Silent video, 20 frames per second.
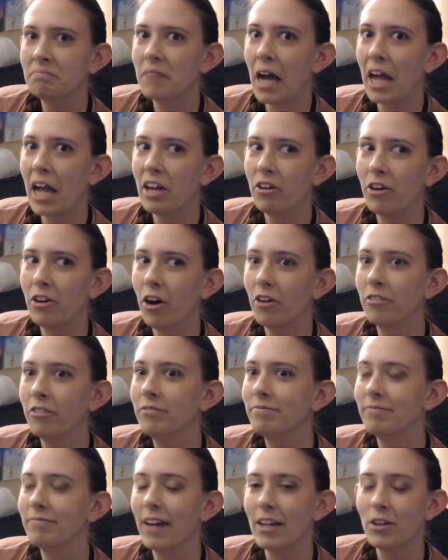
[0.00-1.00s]
don't know.
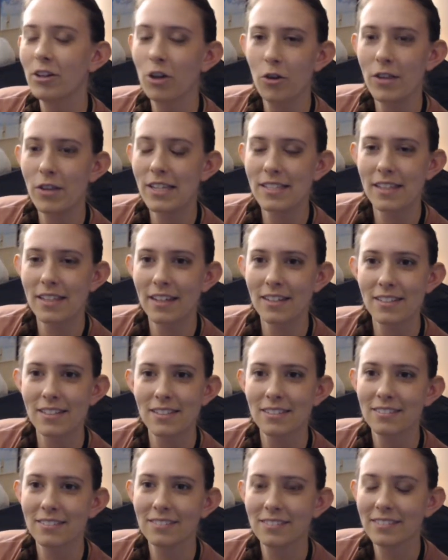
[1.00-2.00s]
I don't know these
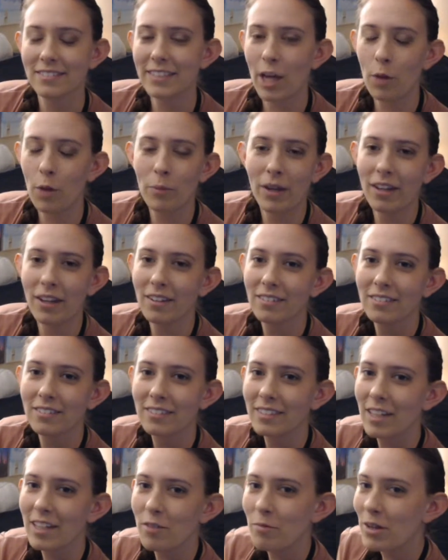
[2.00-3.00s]
things. Tell me.
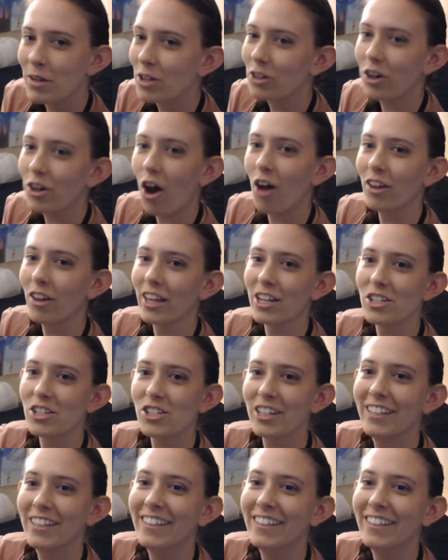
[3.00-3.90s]
Give me your knowledge.